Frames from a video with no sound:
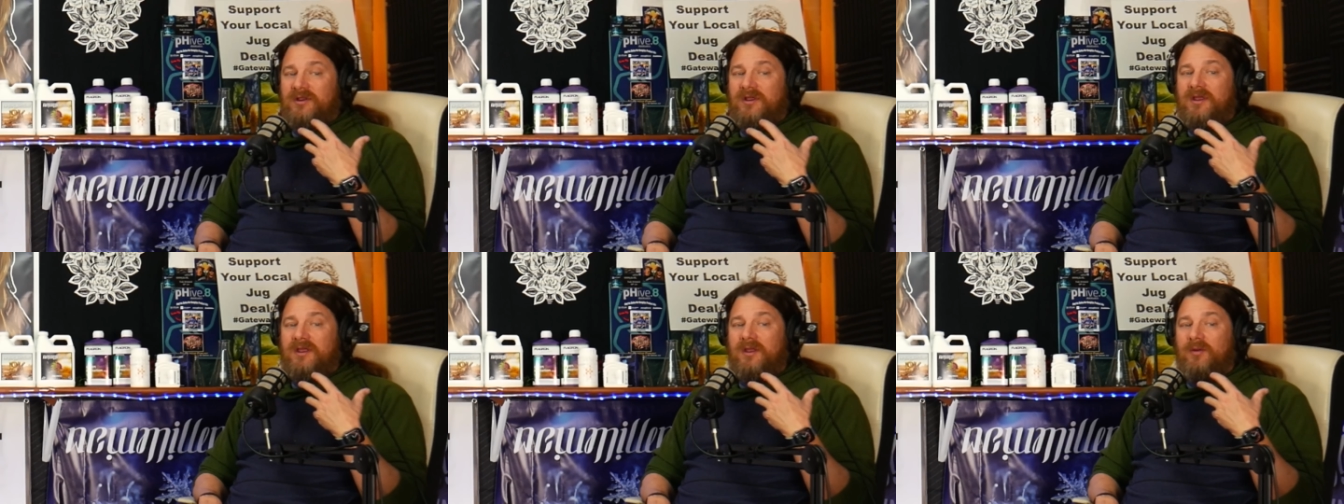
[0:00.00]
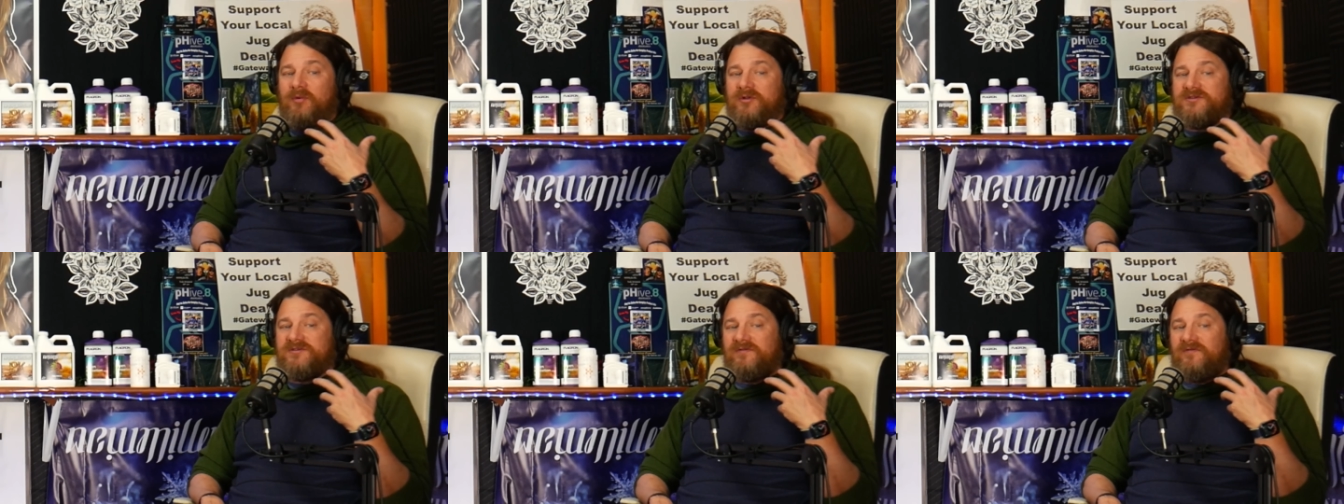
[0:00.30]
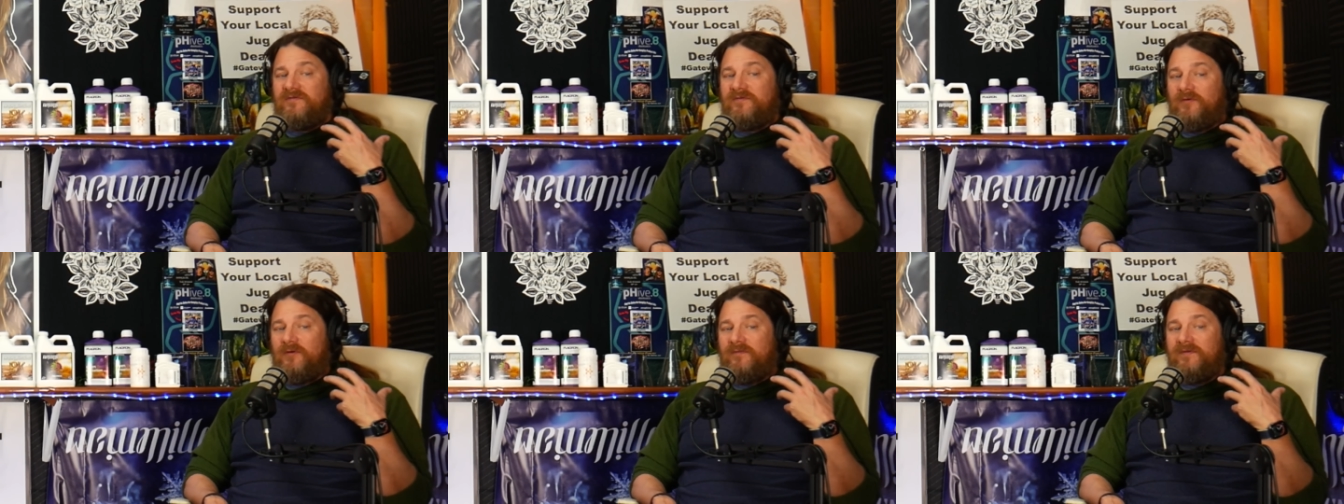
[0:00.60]
in which the
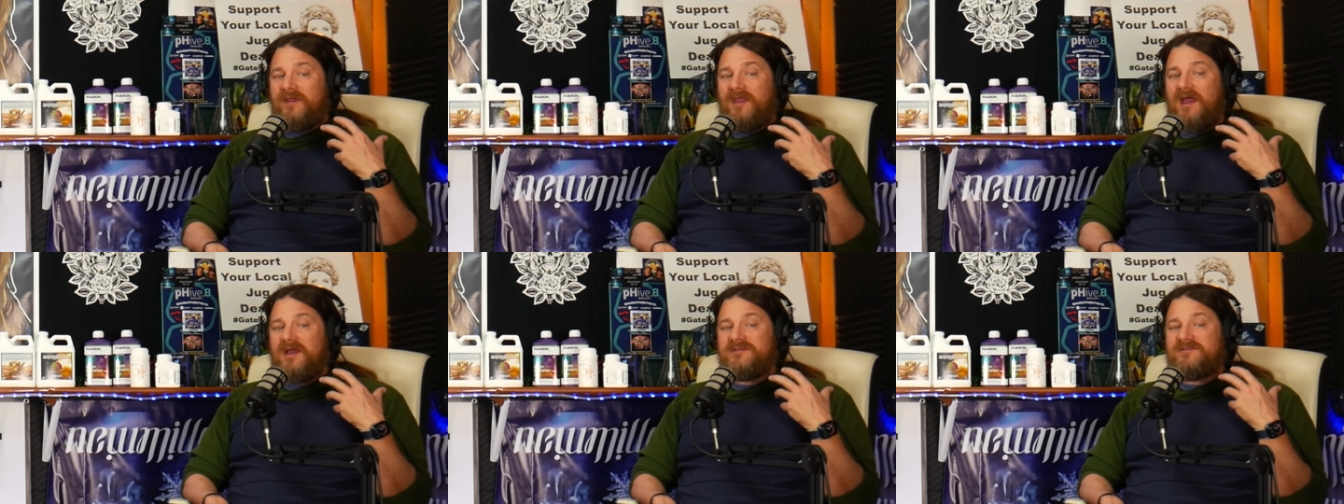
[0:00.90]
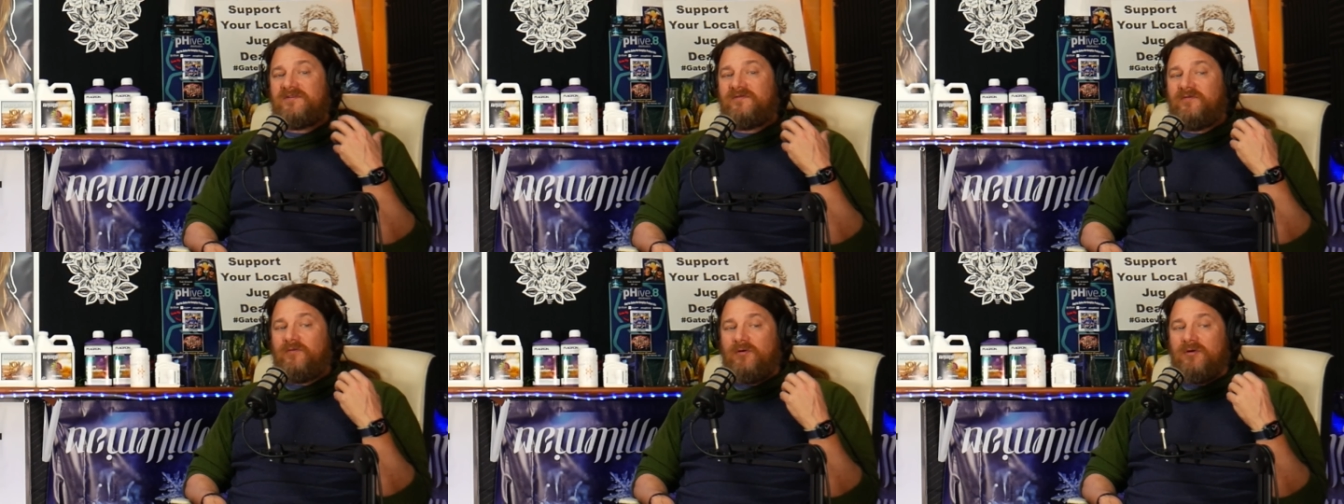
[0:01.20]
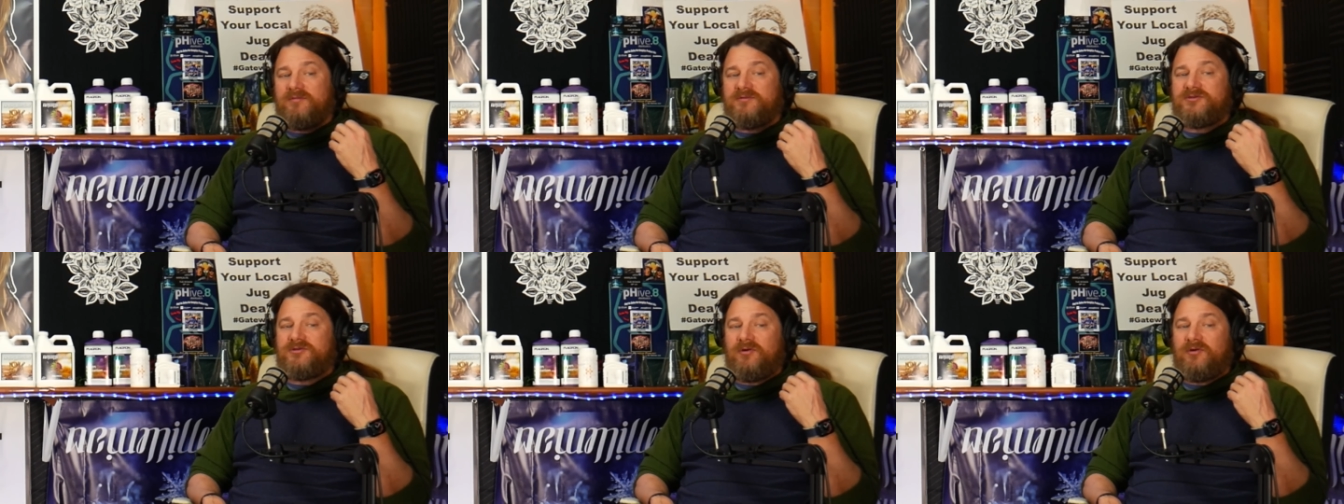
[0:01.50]
fulvic acid
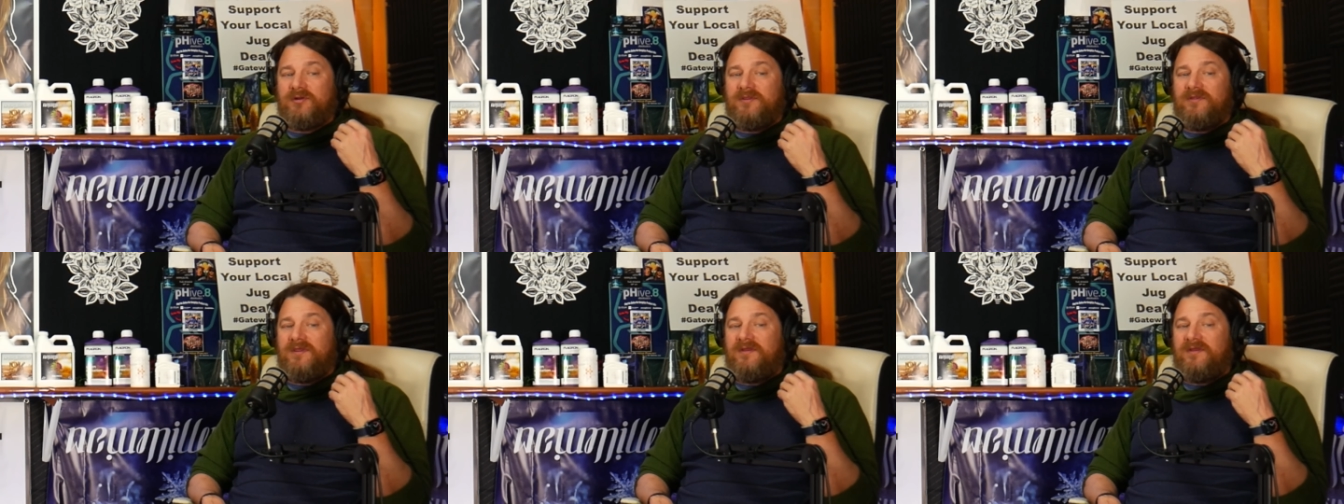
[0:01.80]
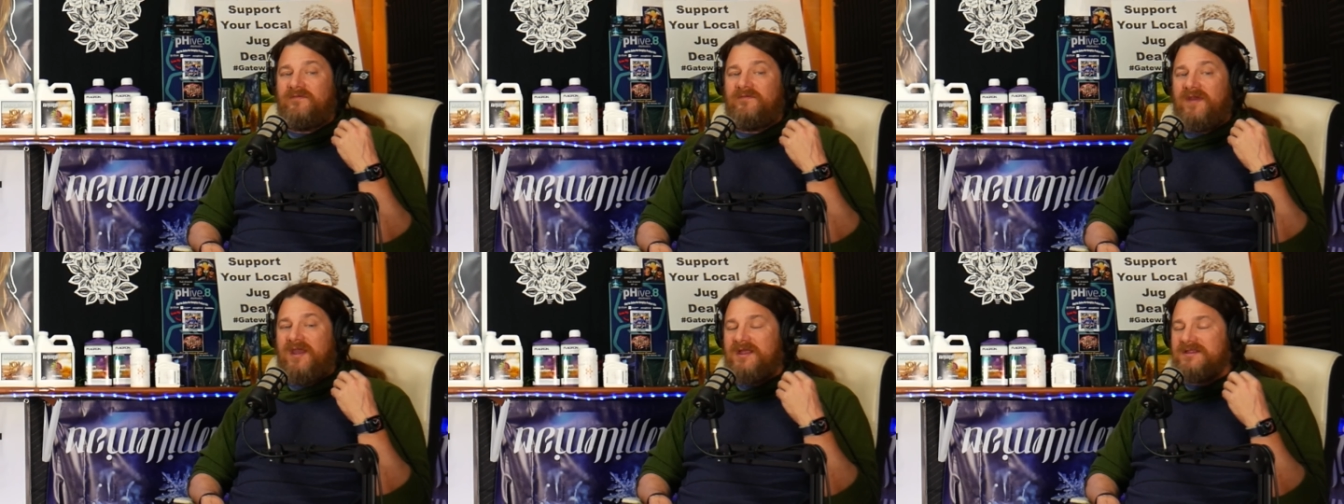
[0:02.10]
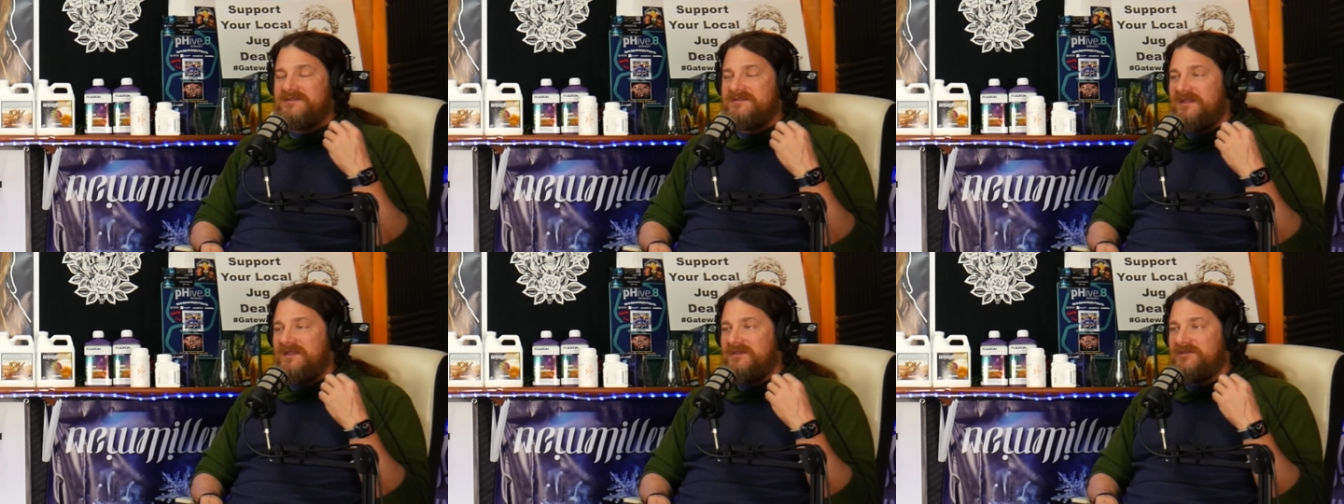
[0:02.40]
forms during the advanced
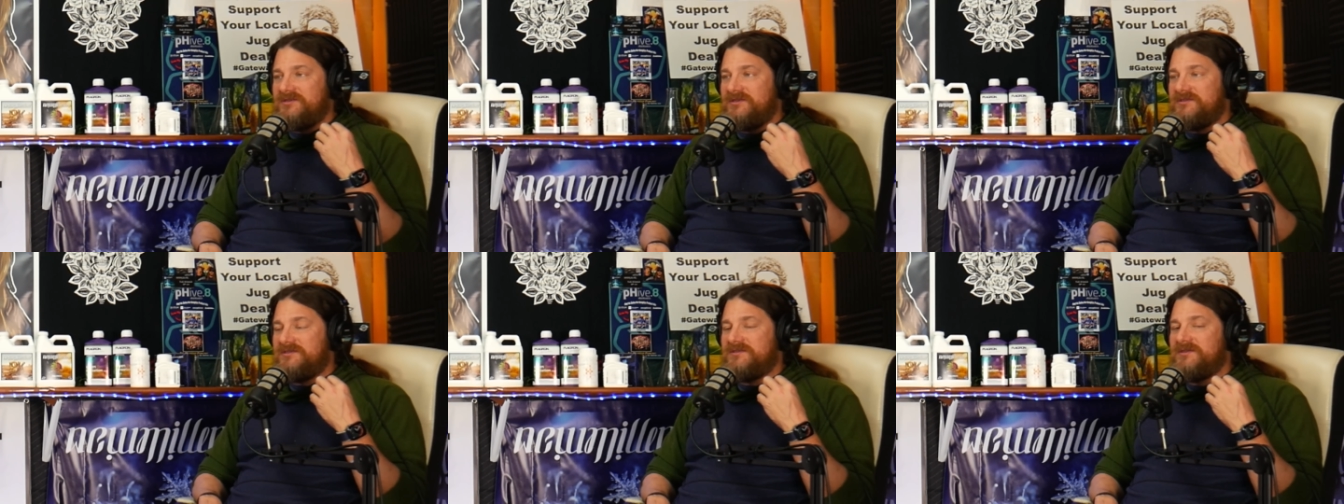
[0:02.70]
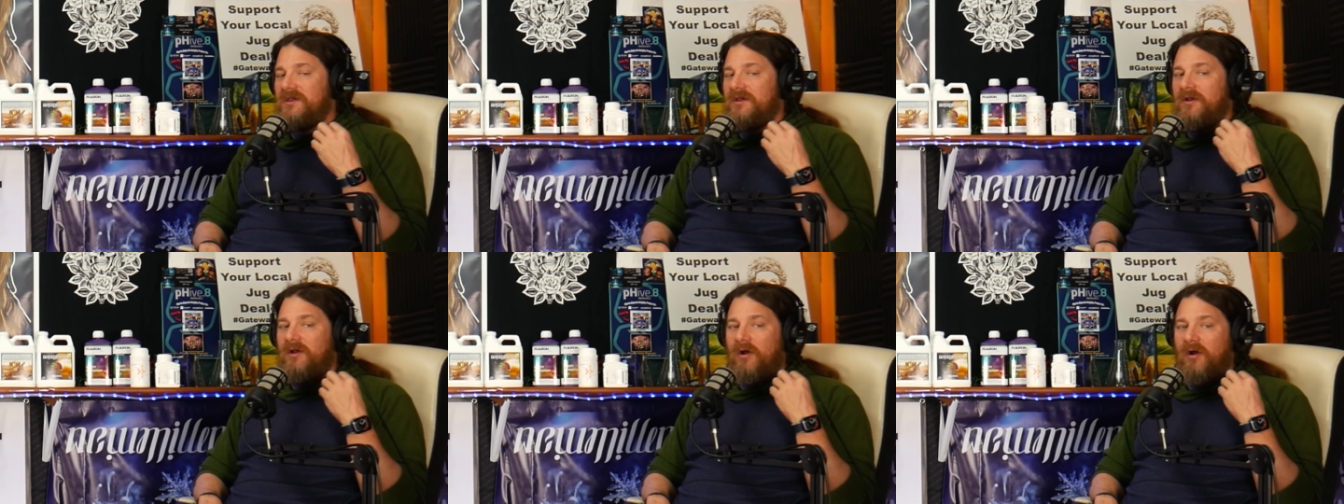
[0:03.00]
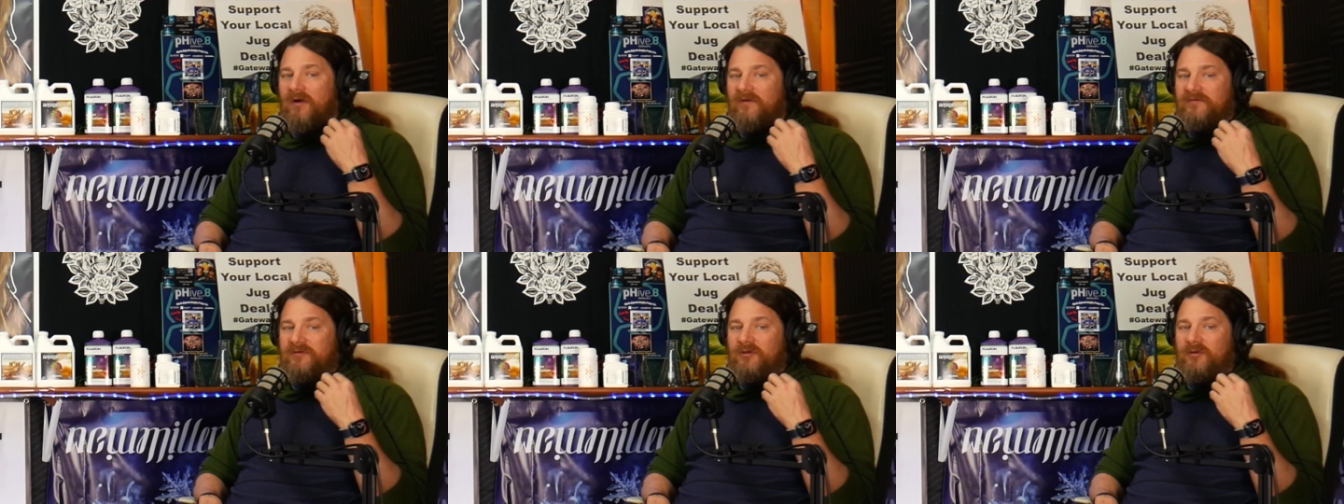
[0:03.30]
stages
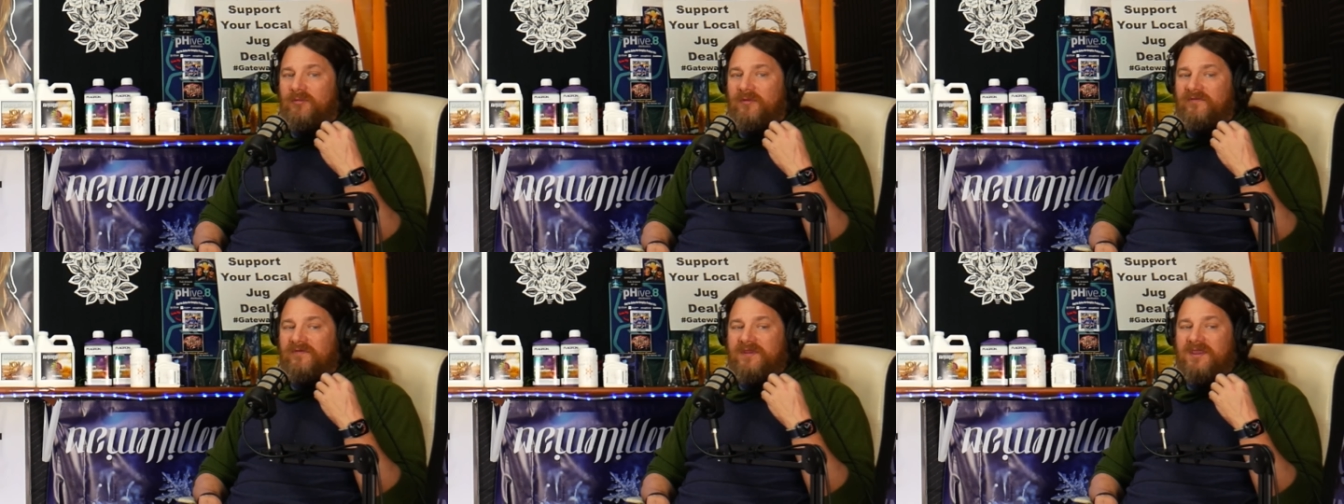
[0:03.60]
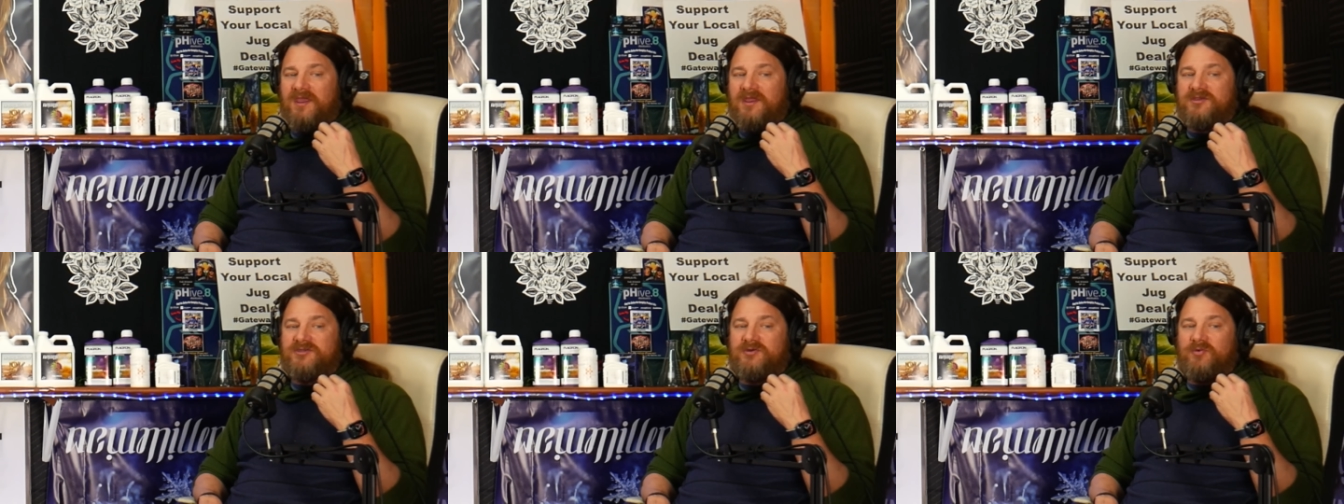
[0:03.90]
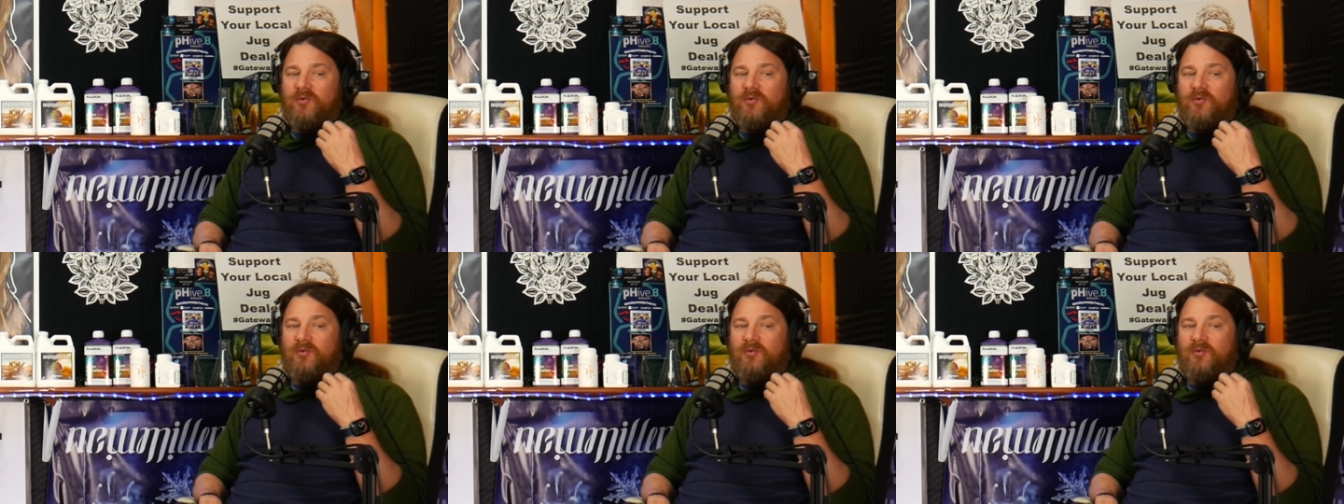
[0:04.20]
of humification,